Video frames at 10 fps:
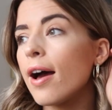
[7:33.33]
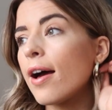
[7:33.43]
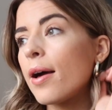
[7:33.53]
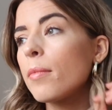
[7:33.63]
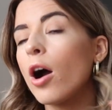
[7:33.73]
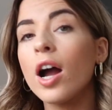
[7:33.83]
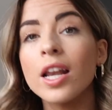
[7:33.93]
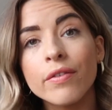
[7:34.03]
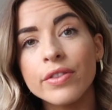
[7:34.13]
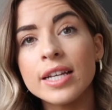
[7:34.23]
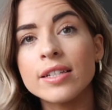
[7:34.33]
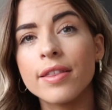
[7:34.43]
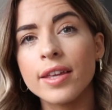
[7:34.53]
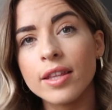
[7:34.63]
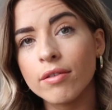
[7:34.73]
I love these.
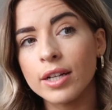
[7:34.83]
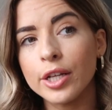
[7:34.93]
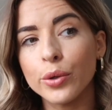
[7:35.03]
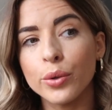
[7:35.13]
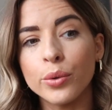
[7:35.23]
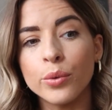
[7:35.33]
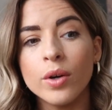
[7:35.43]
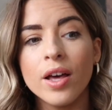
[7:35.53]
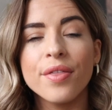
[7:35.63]
I think they're really cool.